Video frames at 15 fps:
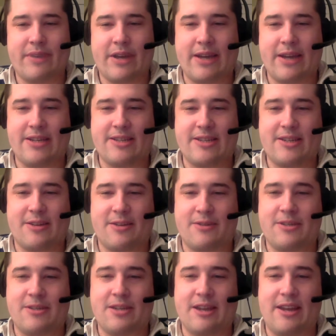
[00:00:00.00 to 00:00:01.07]
I just
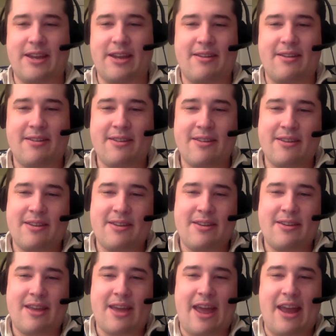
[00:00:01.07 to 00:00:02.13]
don't see
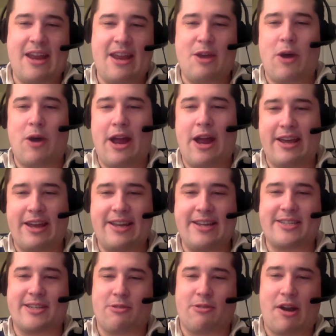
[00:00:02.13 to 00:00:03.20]
any way that
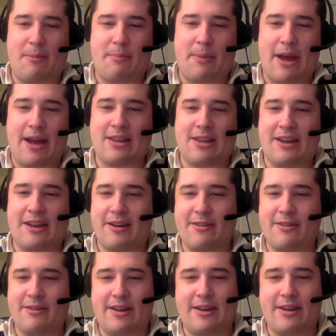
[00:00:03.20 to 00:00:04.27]
he's the running back there
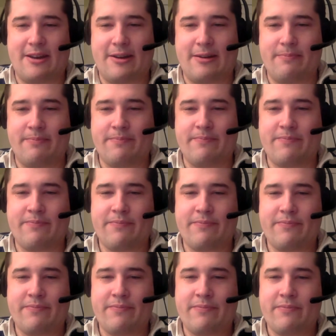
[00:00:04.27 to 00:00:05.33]

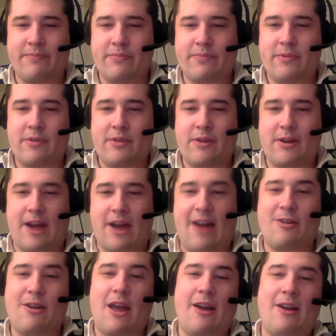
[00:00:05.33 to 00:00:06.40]
or I
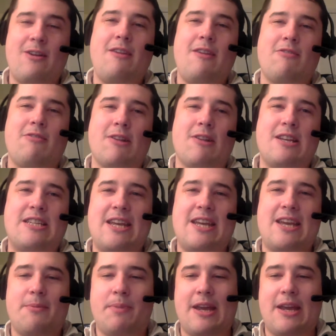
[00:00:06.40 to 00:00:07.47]
don't even really see
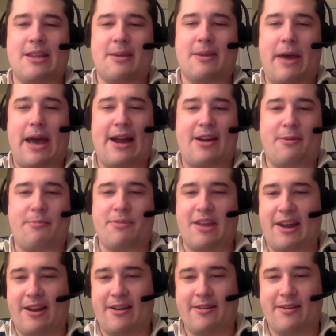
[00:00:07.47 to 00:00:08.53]
him being the backup
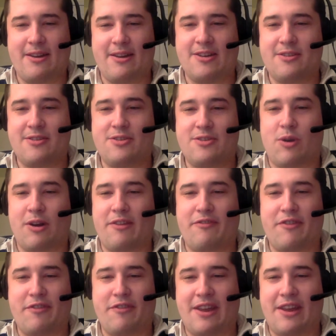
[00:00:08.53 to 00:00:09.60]
there in
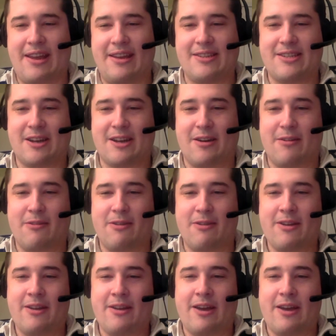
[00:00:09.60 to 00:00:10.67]
2015. So
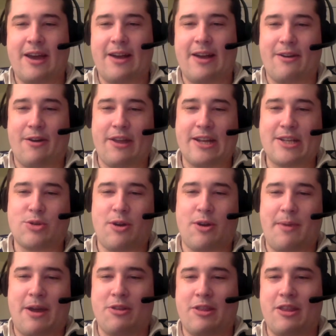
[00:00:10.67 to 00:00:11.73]
I don't know. That's where I'm
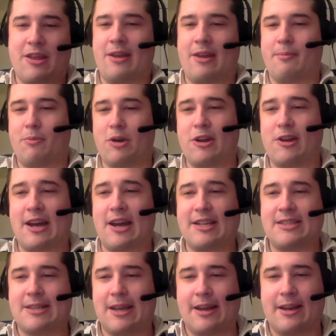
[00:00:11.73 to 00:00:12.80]
at with him. What do you
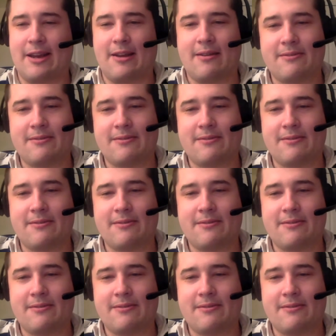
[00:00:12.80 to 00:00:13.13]
guys think?